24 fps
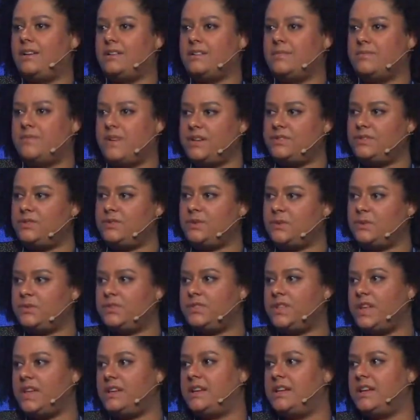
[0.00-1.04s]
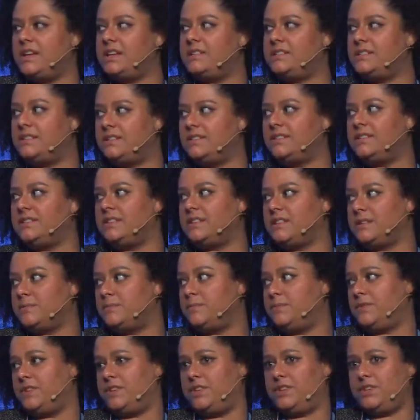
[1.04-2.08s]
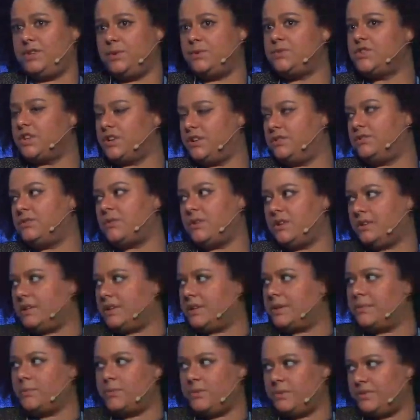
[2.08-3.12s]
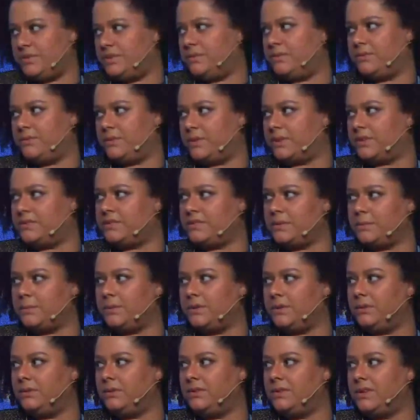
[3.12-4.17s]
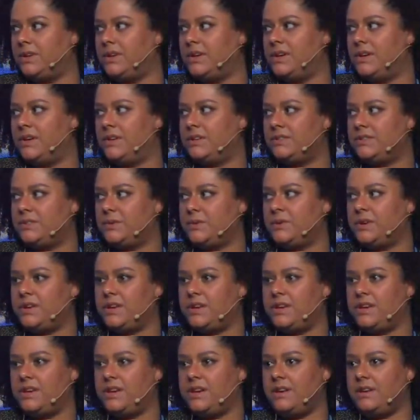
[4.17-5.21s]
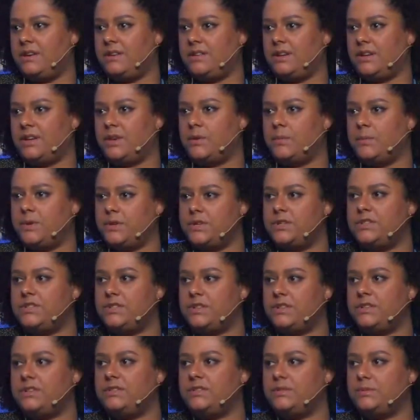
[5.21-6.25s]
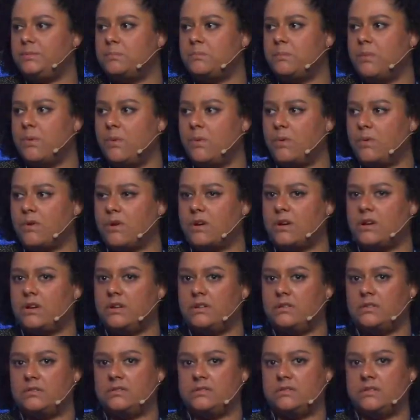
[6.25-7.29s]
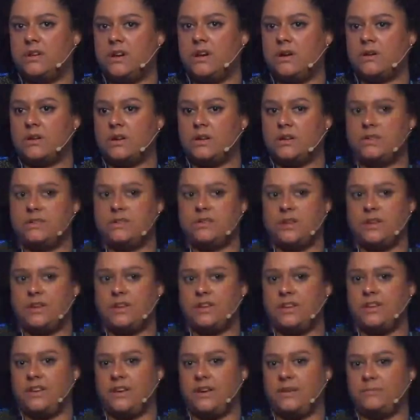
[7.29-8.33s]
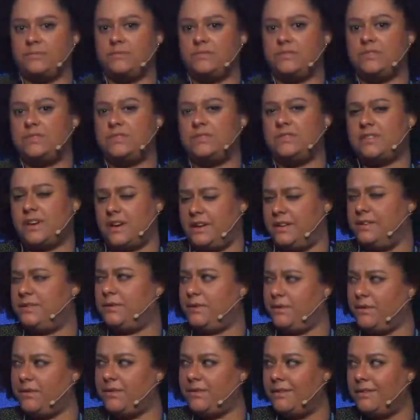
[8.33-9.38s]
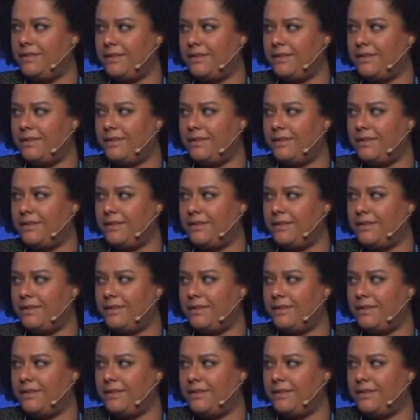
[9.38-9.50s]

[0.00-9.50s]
investors than it is in a huge country like Brazil, for example. So here, the community is more, how can I say, tighter.